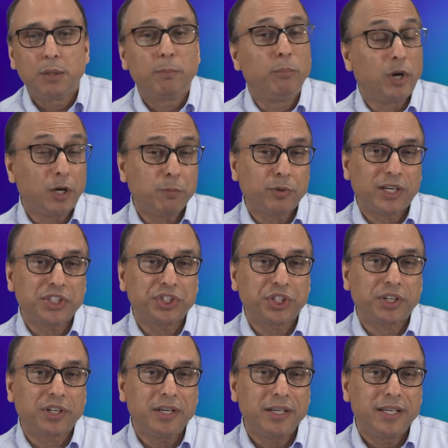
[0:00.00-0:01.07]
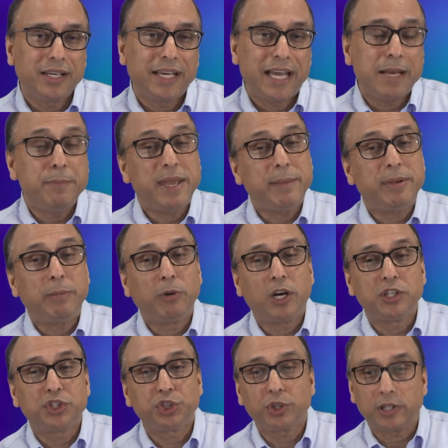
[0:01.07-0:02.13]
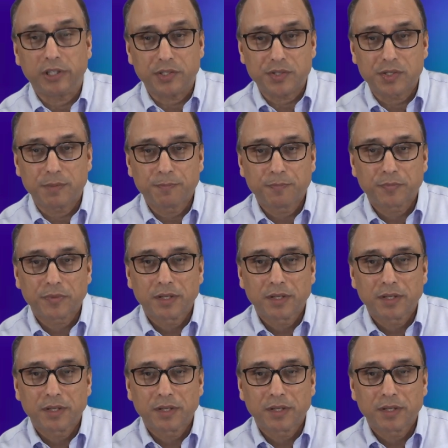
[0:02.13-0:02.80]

blood pressure, and maybe blood sugars.